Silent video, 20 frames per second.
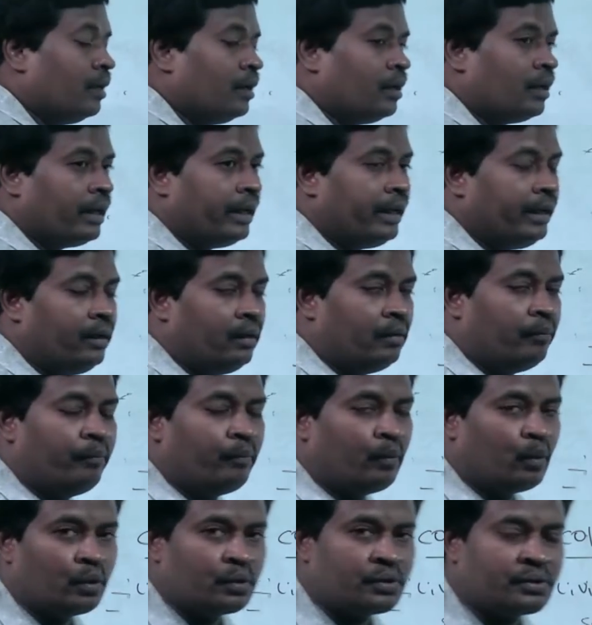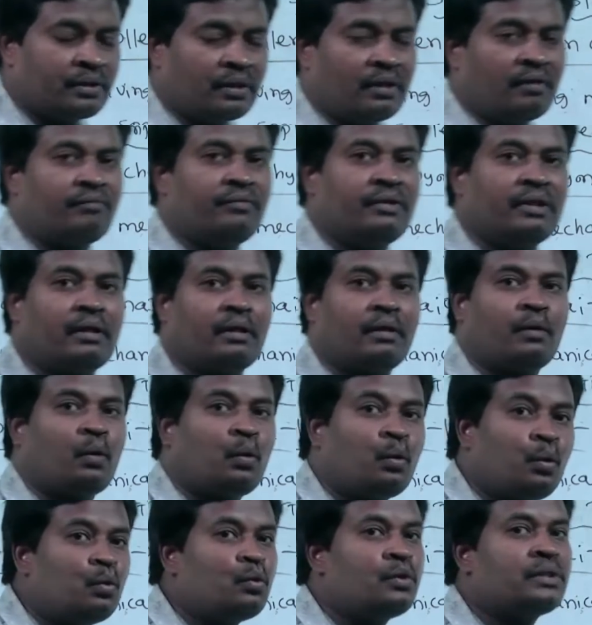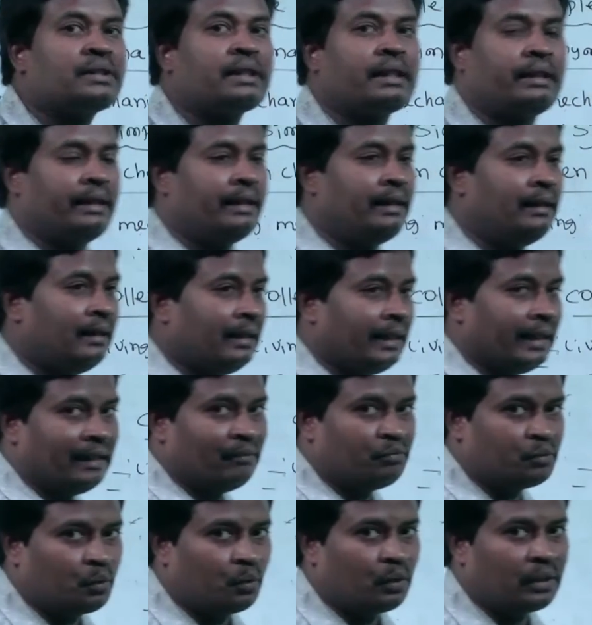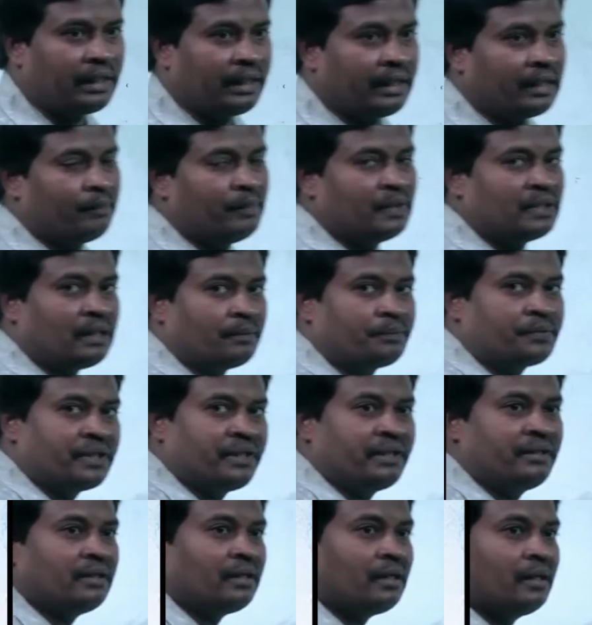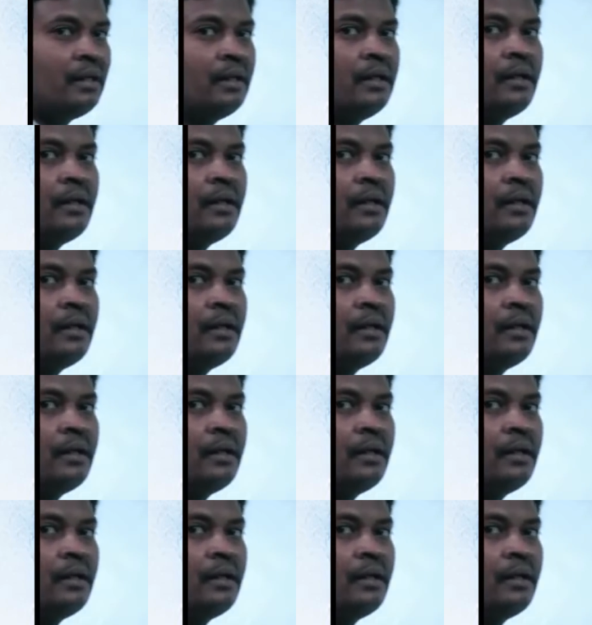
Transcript: and most of the roots and leaves. Collenchyma is absent in the